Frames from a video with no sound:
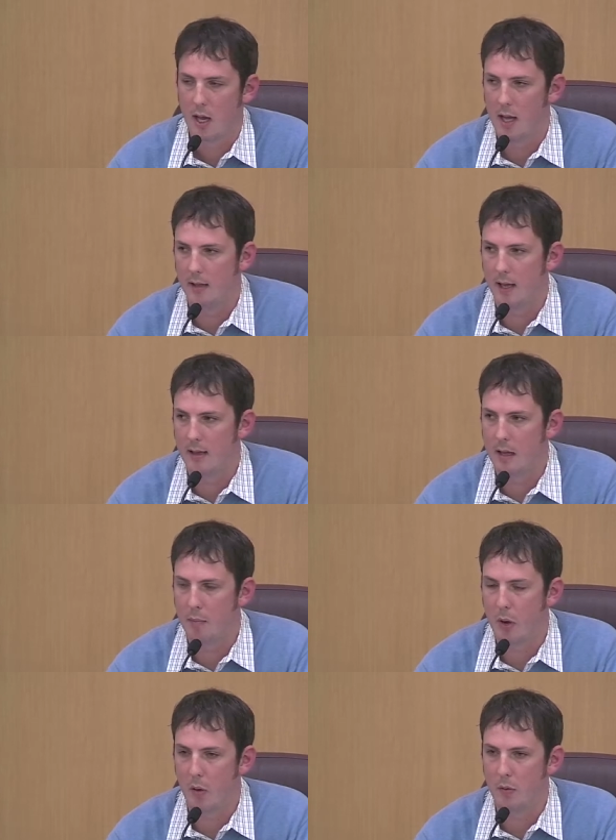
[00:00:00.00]
and that they
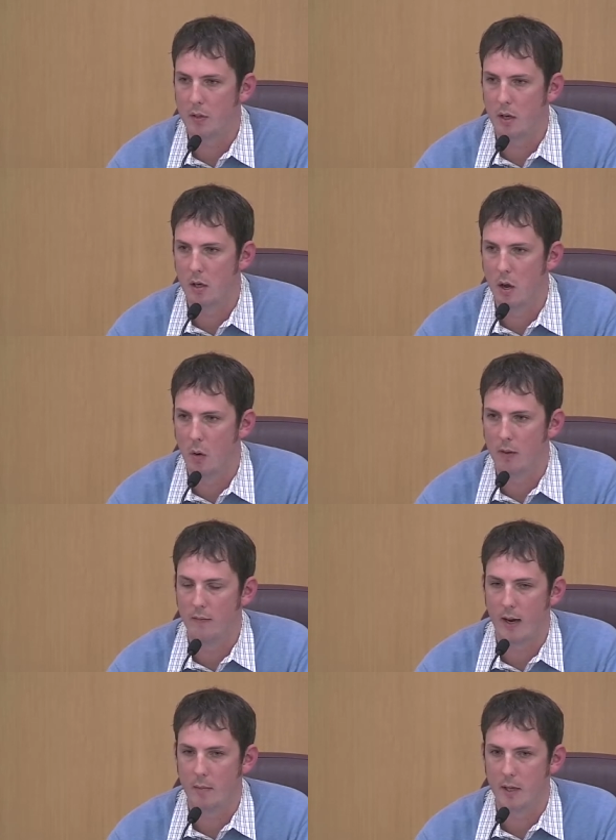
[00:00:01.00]
pose no
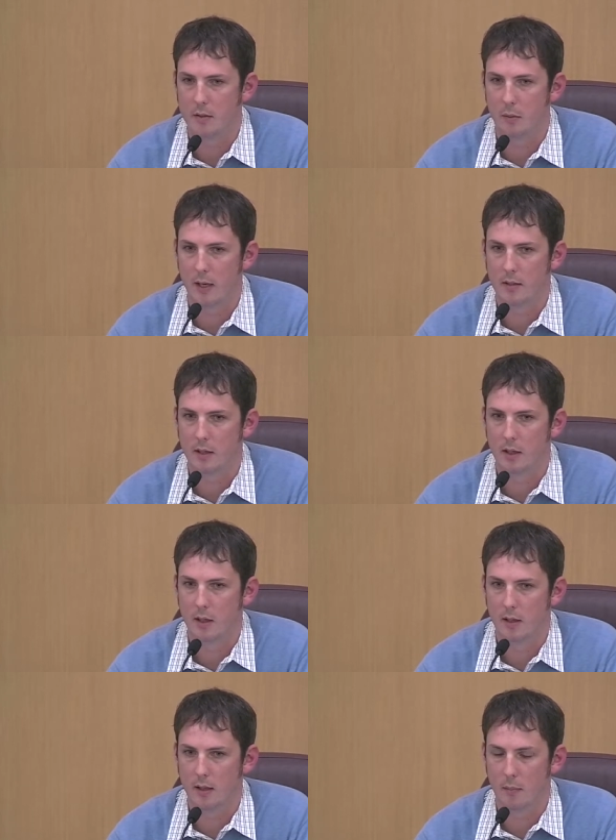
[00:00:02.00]
environmental risk.
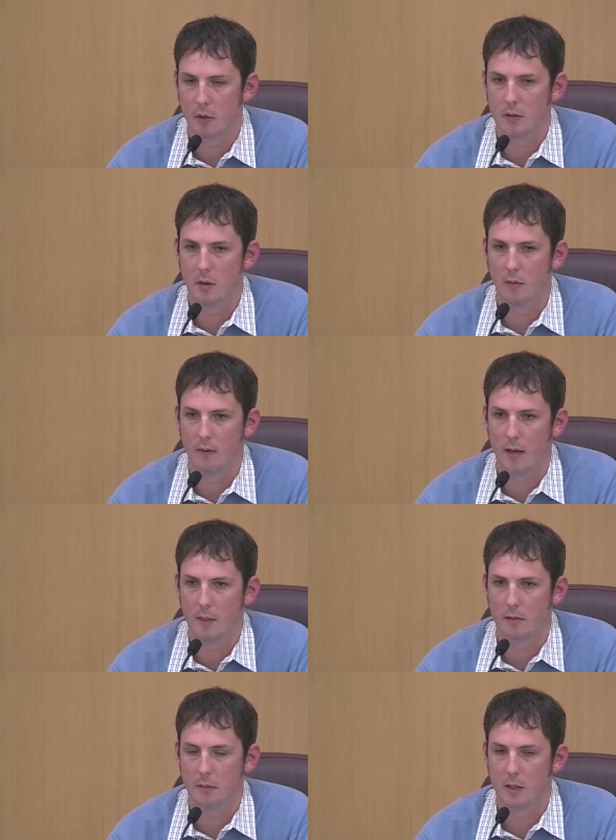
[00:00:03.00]
That they pose no
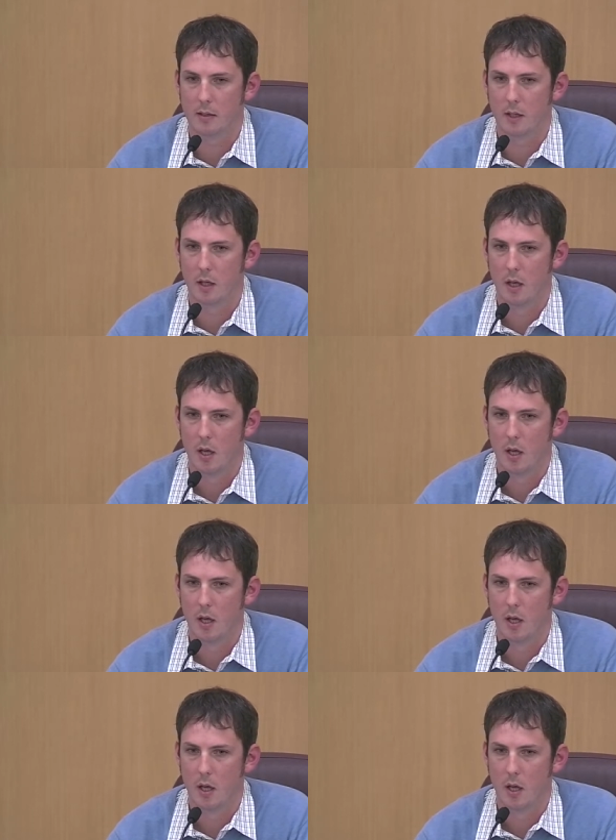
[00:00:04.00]
environmental risk.